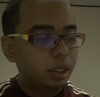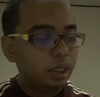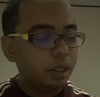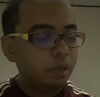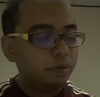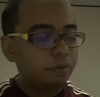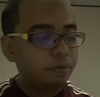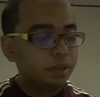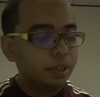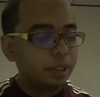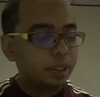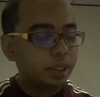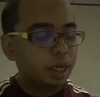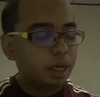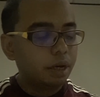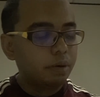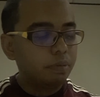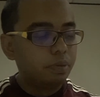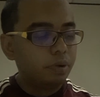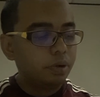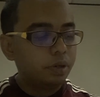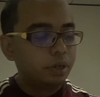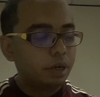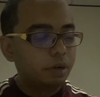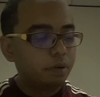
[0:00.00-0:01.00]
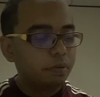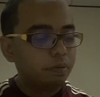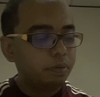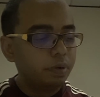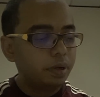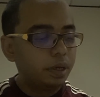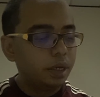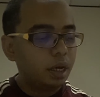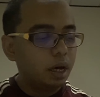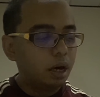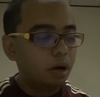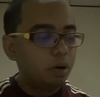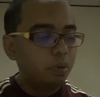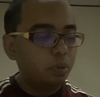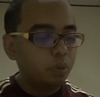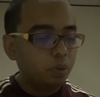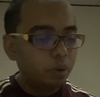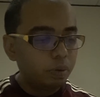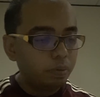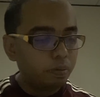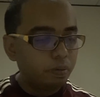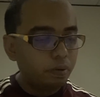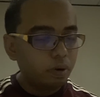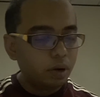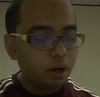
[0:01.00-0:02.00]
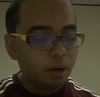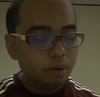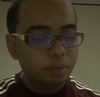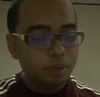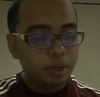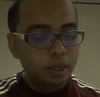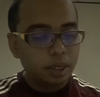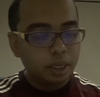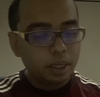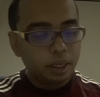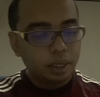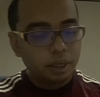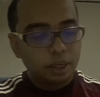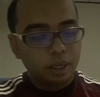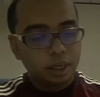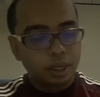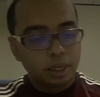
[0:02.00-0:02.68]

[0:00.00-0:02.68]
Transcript: if a chemotherapy, how we follow up the